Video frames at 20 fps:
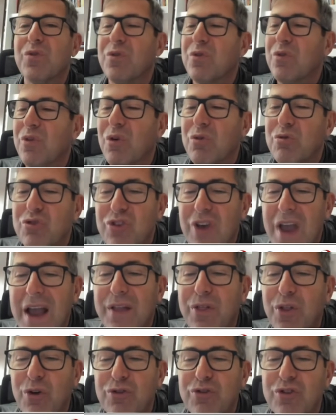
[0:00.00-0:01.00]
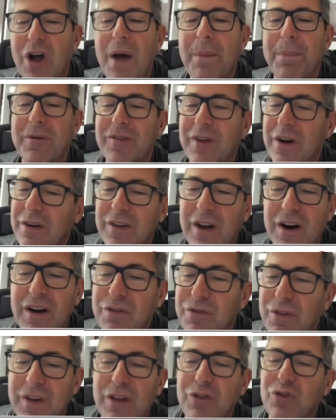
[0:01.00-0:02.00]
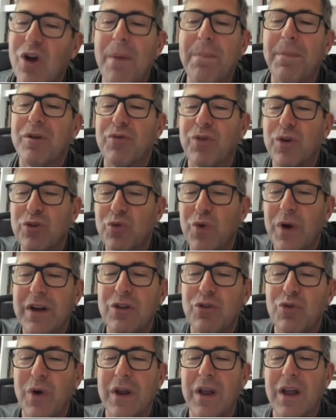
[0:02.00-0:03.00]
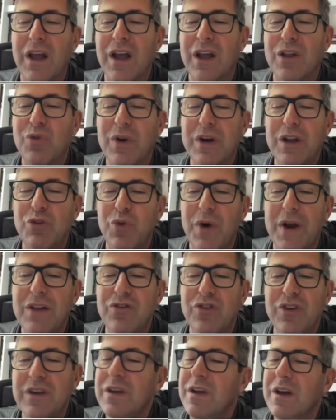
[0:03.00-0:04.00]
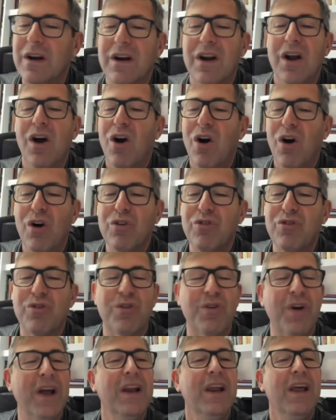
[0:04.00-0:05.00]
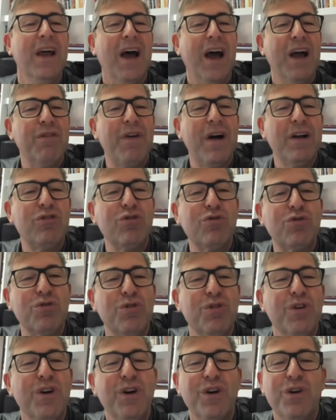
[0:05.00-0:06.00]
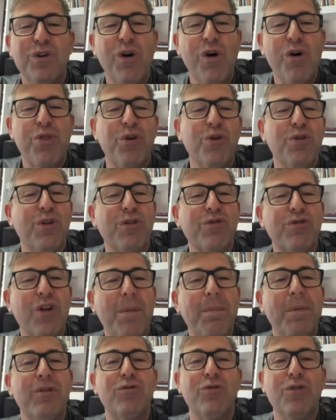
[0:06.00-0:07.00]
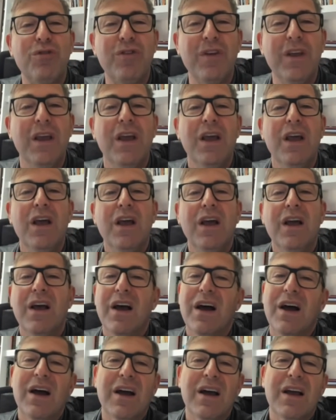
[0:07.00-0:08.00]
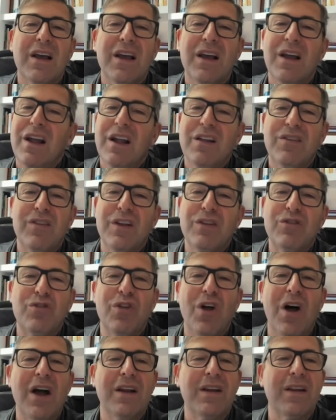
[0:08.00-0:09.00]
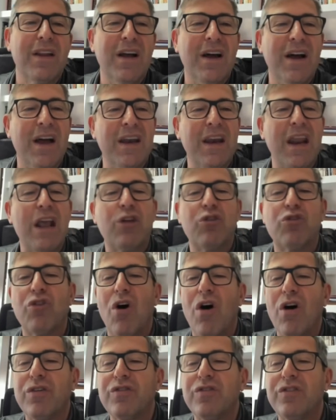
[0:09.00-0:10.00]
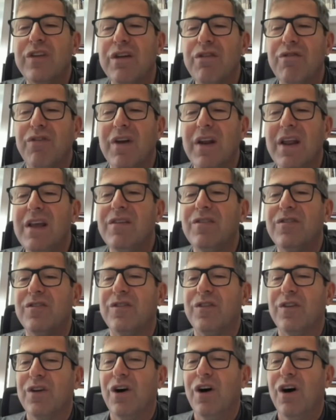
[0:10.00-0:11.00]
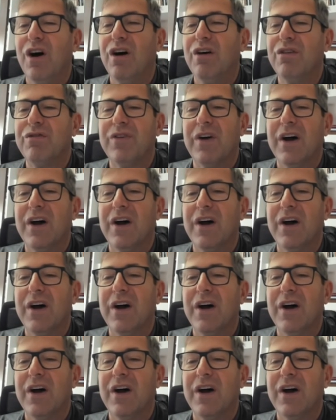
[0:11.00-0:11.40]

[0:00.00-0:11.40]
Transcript: now check those topics. There are even the topics for 2020 here also, right? I invite you to go through those topics to see. It's not an exhaustive list of